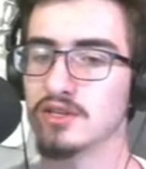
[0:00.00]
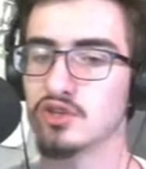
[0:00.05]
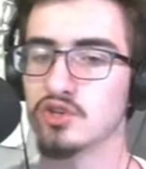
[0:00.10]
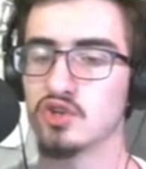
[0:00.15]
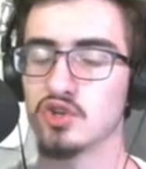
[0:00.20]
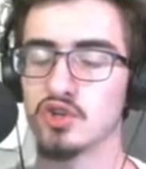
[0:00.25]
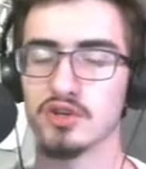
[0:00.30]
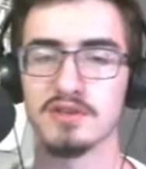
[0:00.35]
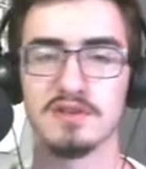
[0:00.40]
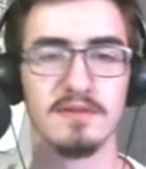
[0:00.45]
to
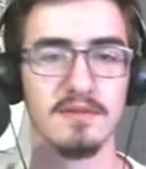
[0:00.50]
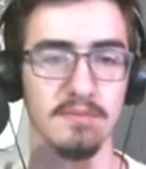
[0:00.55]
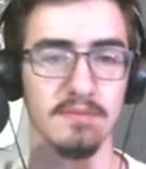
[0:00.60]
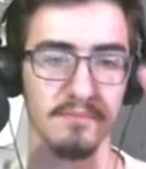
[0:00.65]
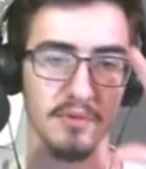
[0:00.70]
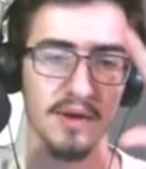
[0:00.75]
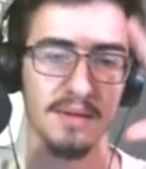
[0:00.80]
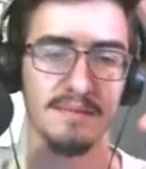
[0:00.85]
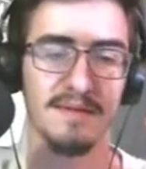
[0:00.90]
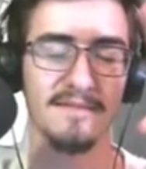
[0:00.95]
just
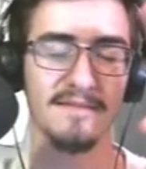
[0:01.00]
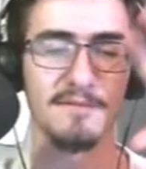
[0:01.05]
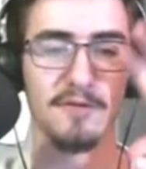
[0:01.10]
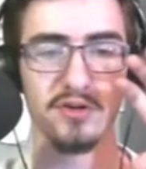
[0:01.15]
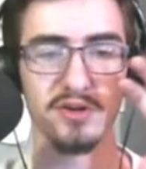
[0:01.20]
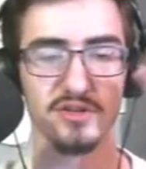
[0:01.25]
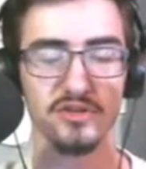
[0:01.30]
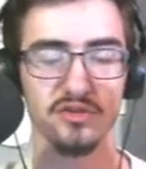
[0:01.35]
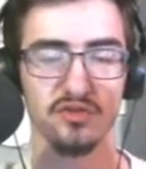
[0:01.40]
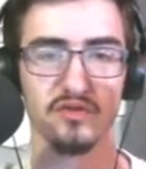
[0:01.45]
bring my
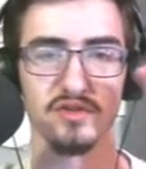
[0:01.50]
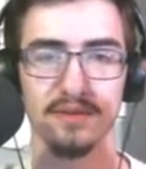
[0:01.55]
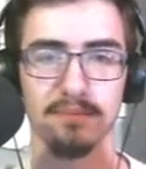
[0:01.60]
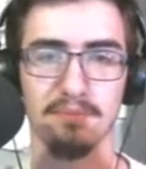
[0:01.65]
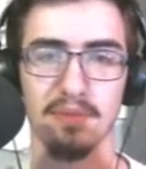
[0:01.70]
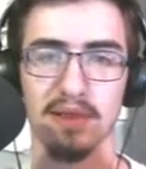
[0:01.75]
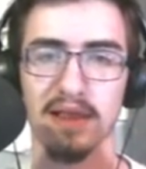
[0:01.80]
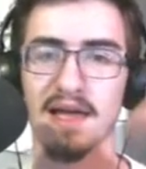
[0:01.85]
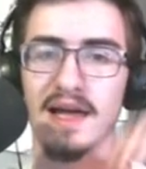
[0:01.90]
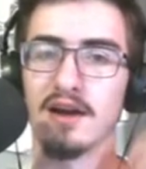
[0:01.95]
focus towards a
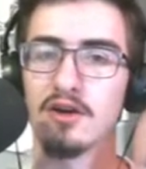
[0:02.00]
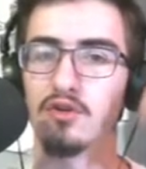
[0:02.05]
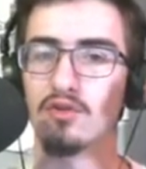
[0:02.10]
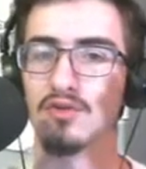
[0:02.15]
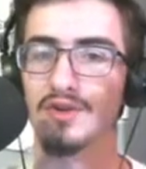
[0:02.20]
black